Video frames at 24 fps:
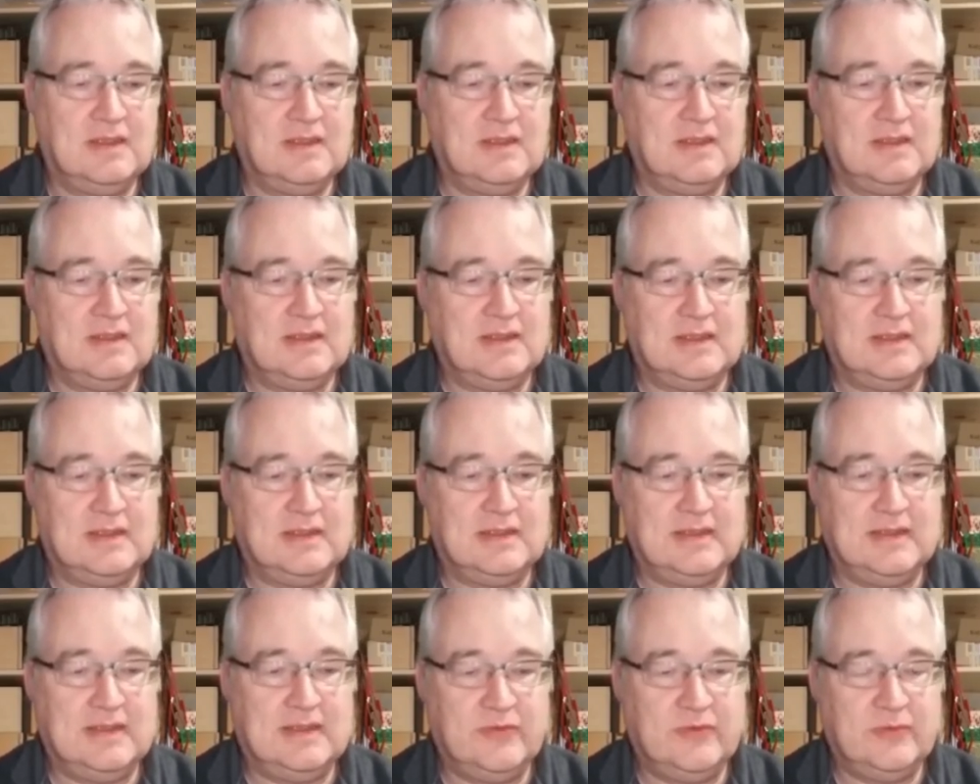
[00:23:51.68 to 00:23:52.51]
I
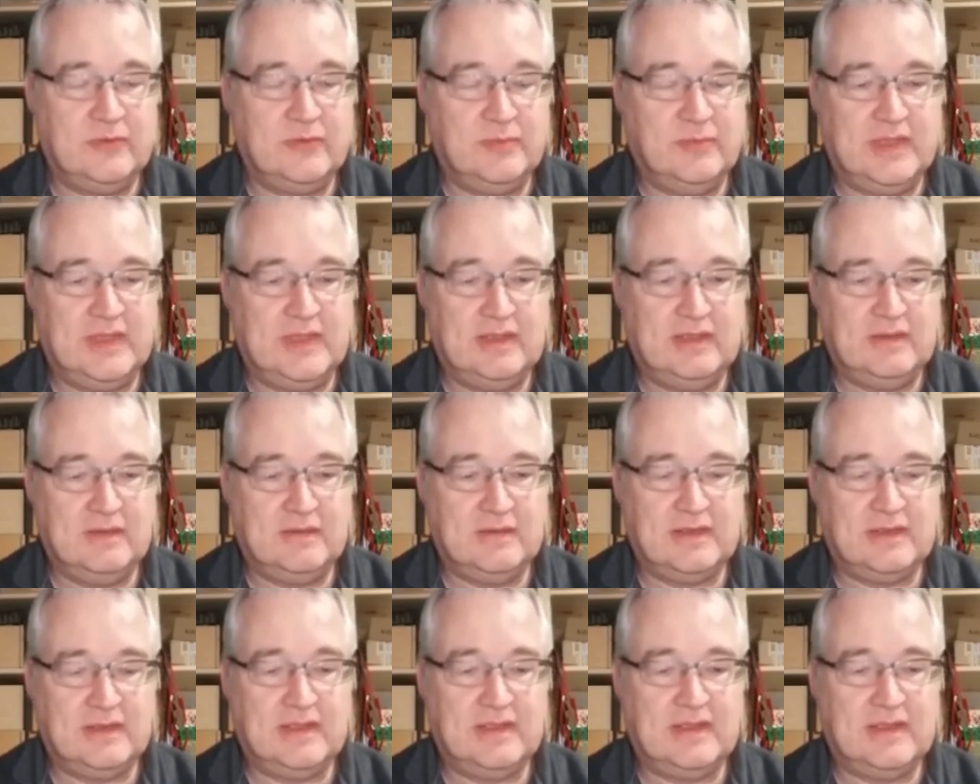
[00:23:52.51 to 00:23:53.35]
need to be
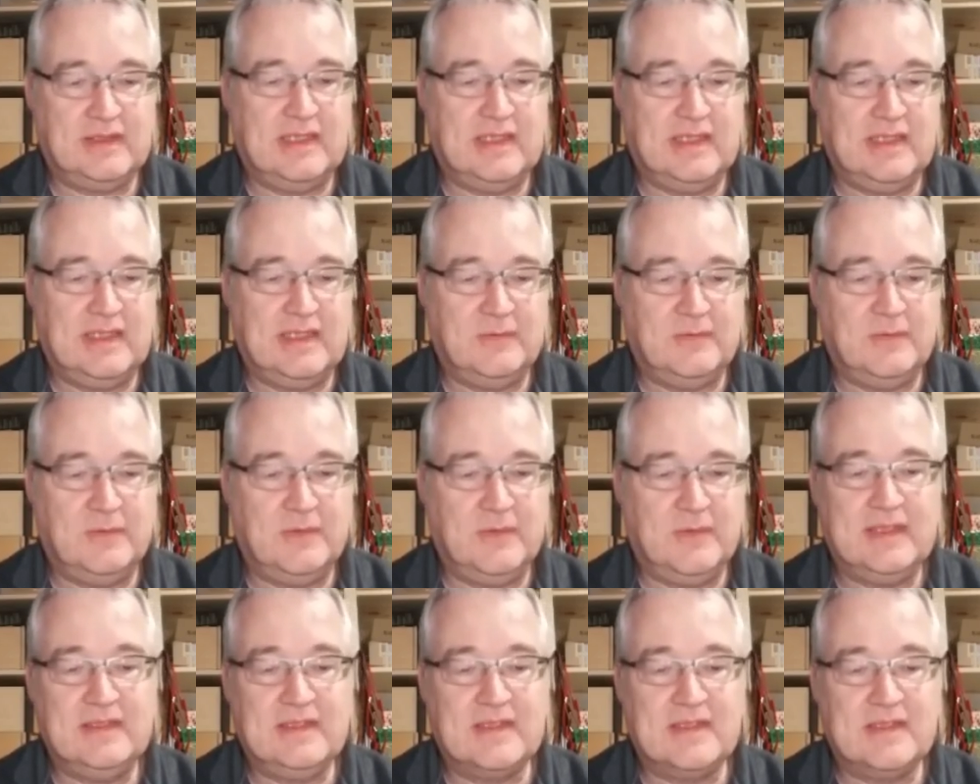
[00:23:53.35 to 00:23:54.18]
looking at where
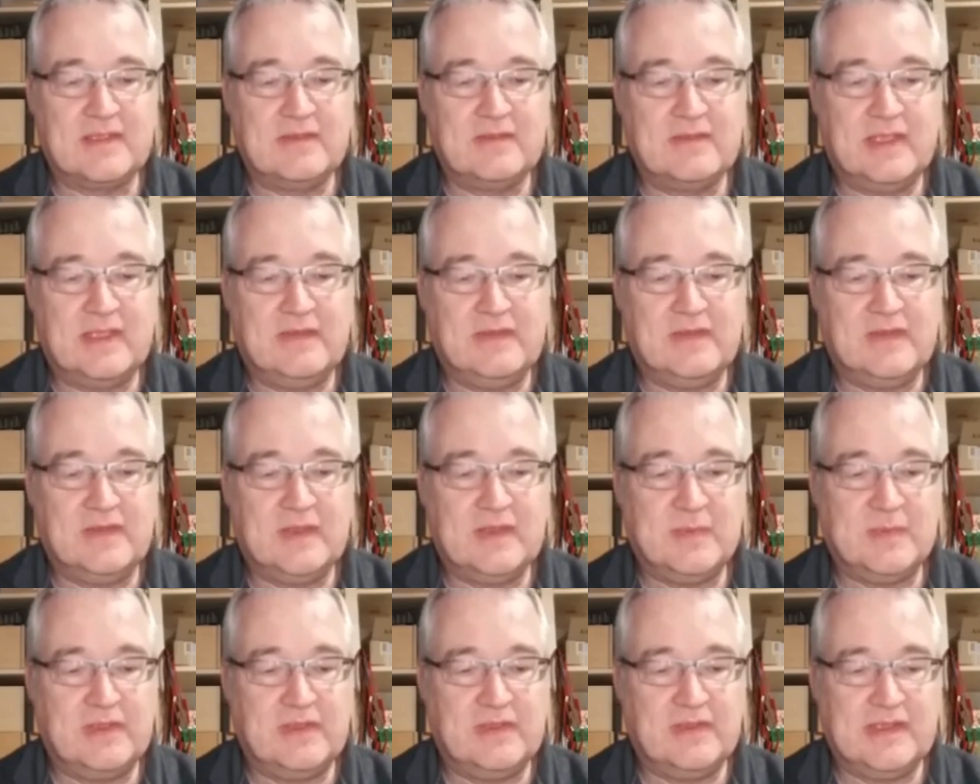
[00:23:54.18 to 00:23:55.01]
the disk drive is,
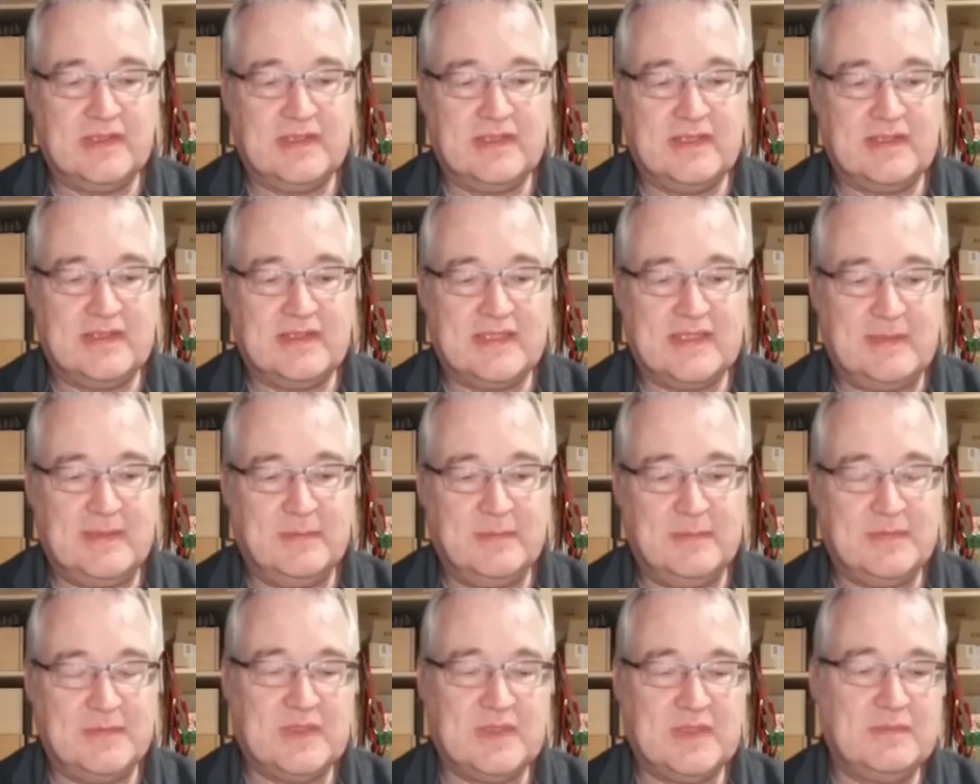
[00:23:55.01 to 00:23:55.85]
because there's
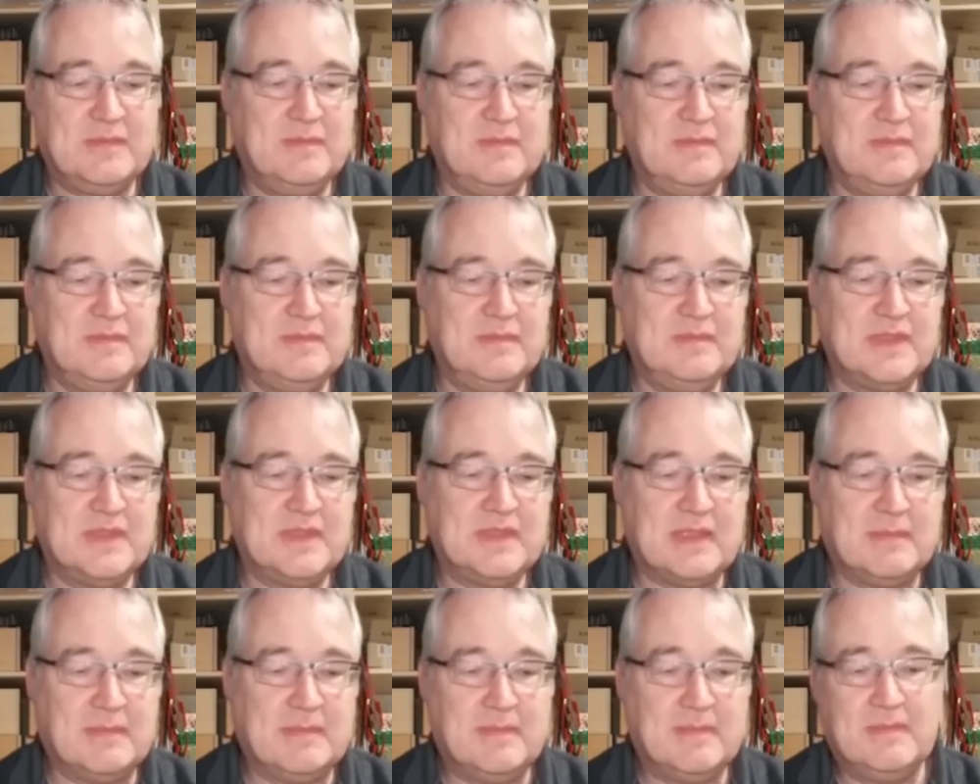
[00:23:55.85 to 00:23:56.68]
some
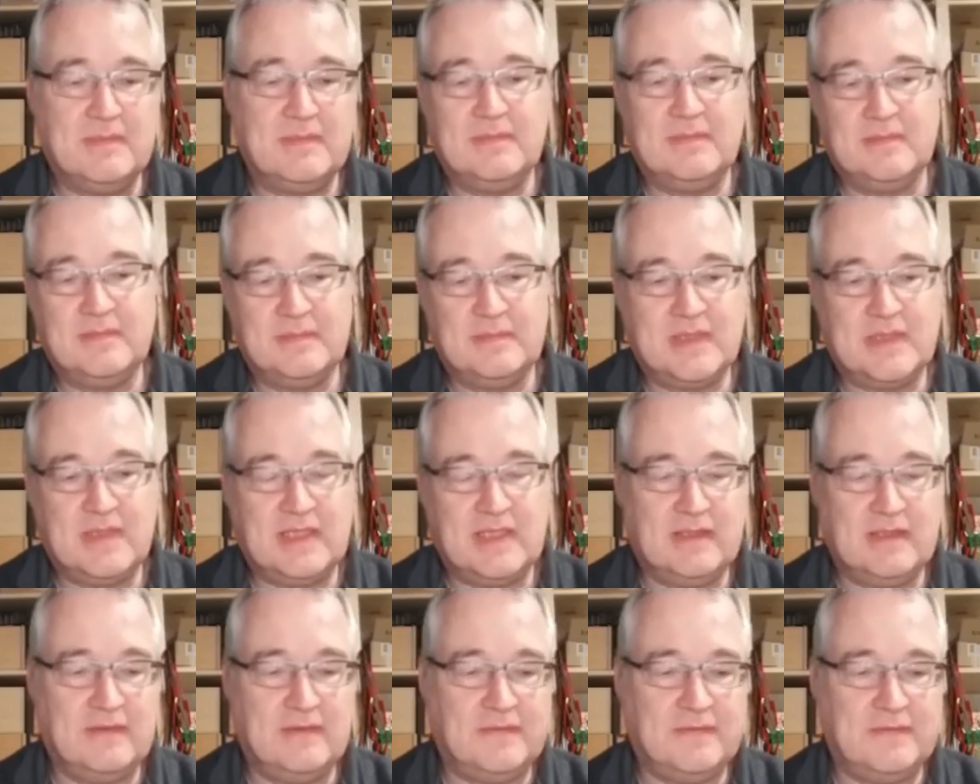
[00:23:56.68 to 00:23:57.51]

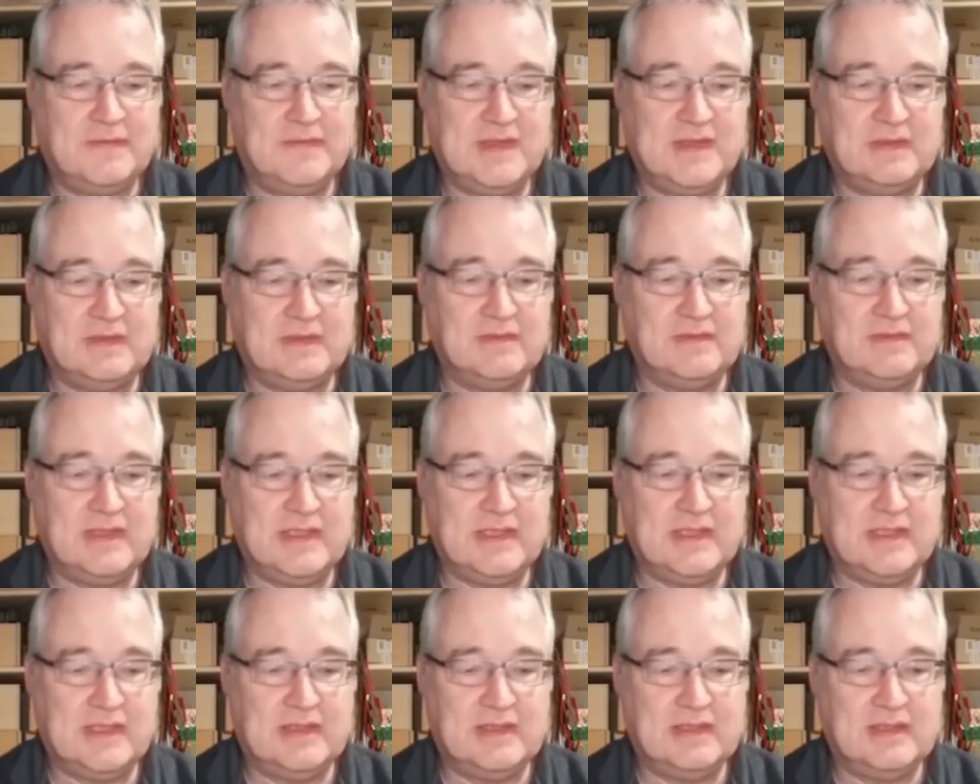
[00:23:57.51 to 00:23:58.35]
kind of
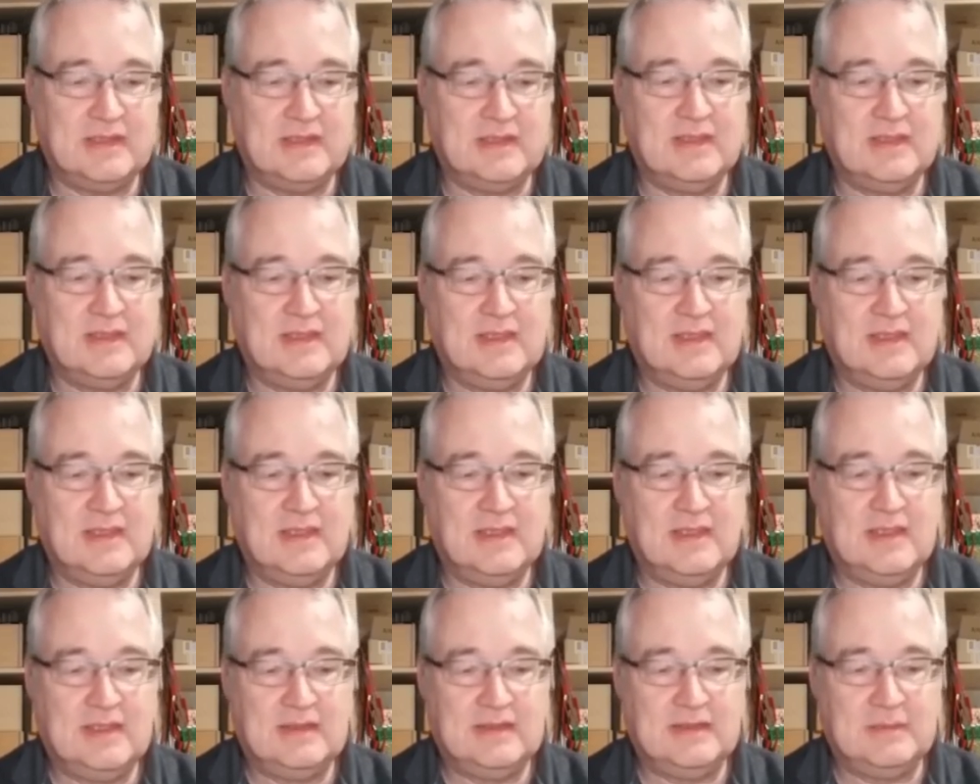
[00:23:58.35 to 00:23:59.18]
situation
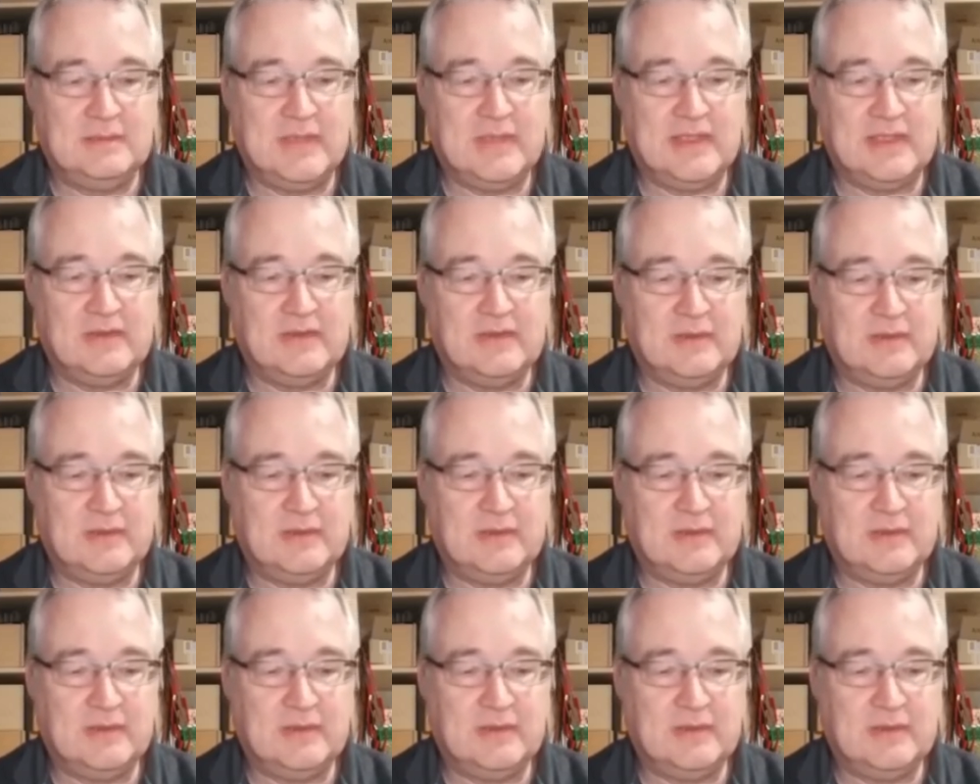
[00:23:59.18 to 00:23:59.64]
that might not